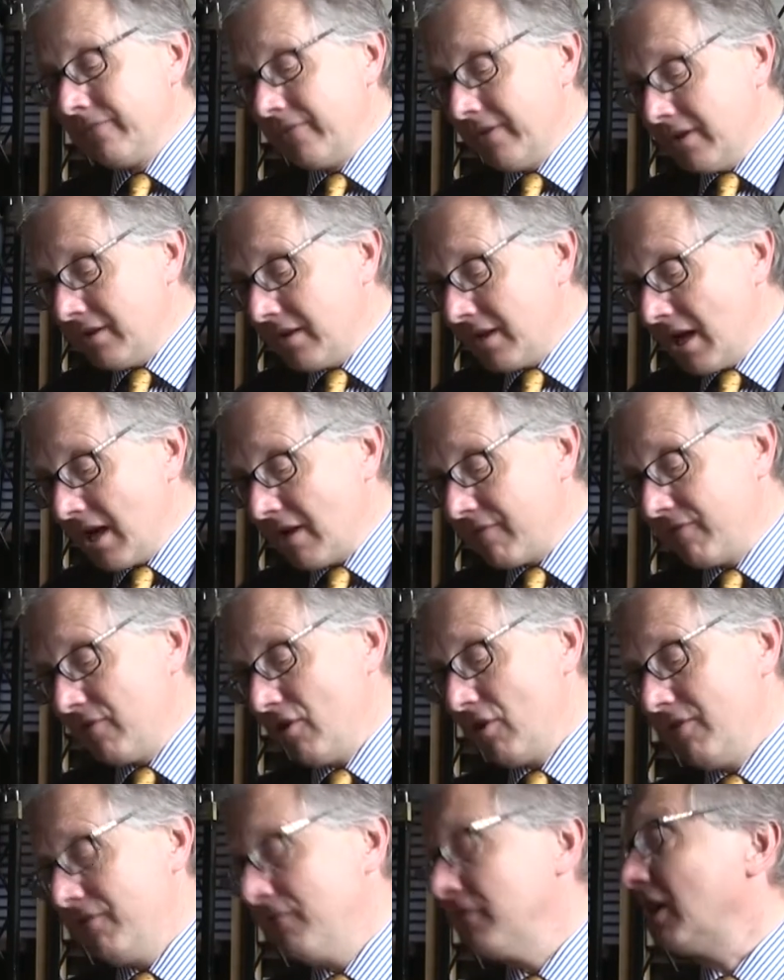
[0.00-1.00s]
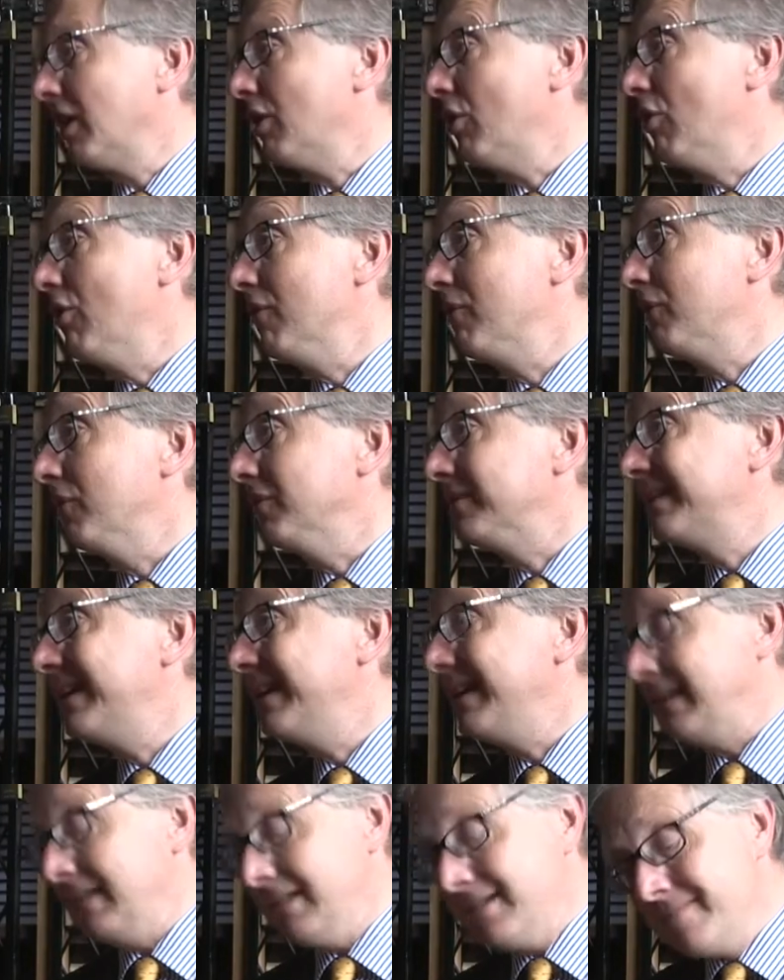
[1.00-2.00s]
Then they have half an hour off for
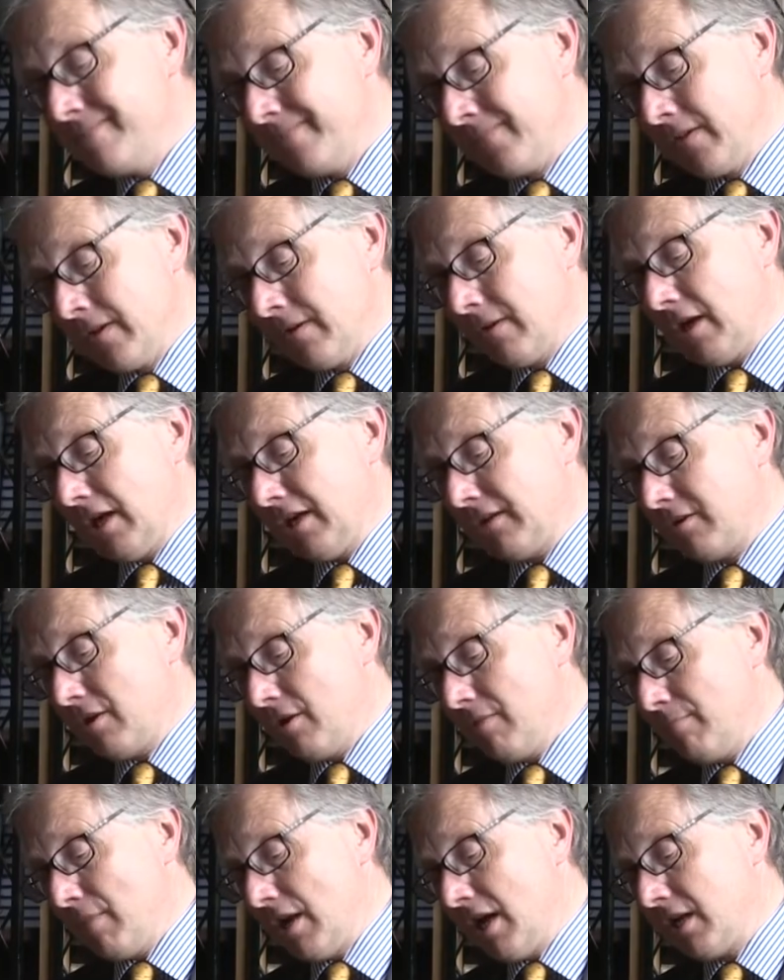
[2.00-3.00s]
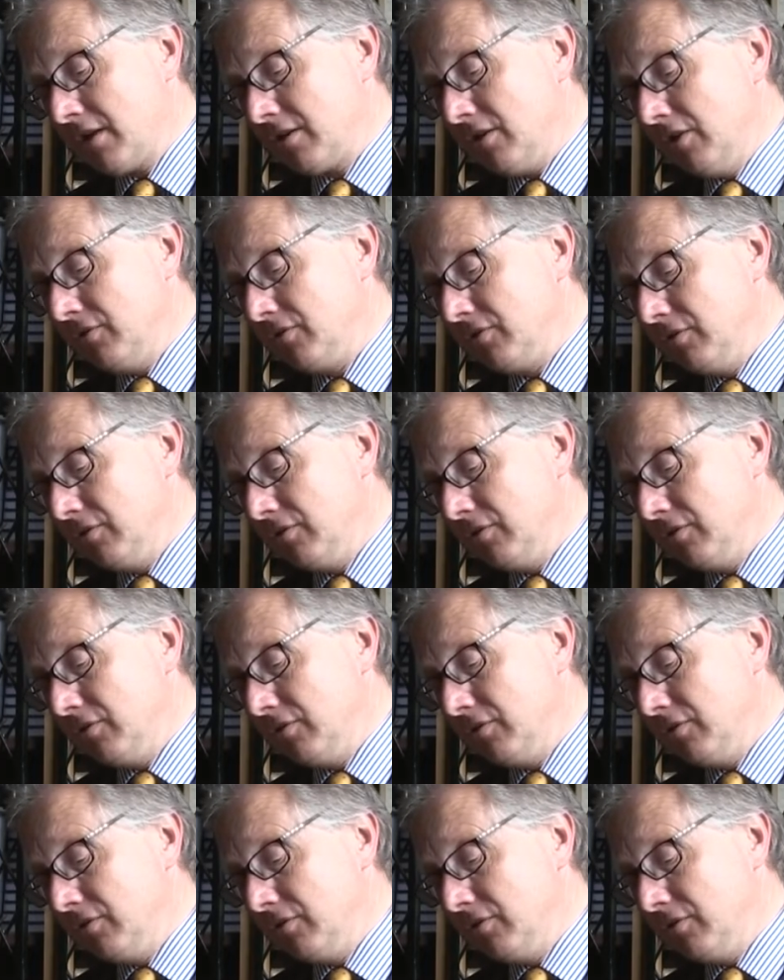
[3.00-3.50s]
tea and come back and